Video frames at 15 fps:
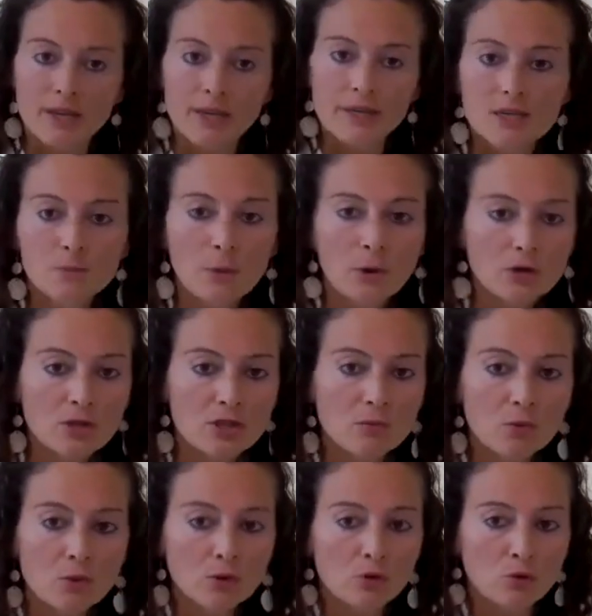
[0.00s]
it's
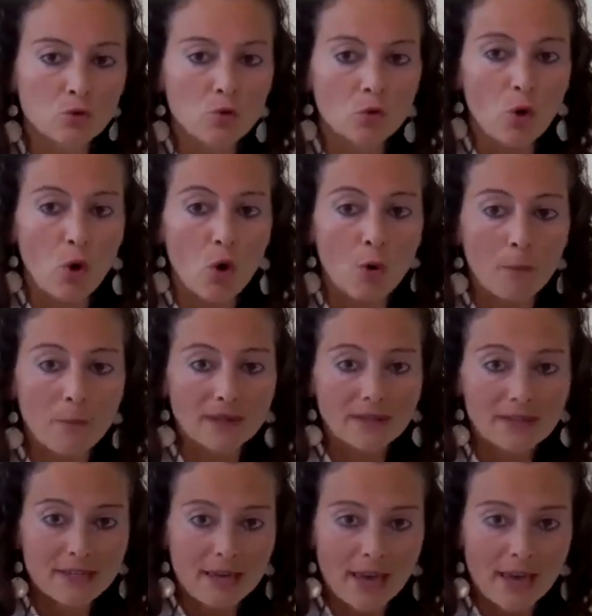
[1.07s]
possible to open the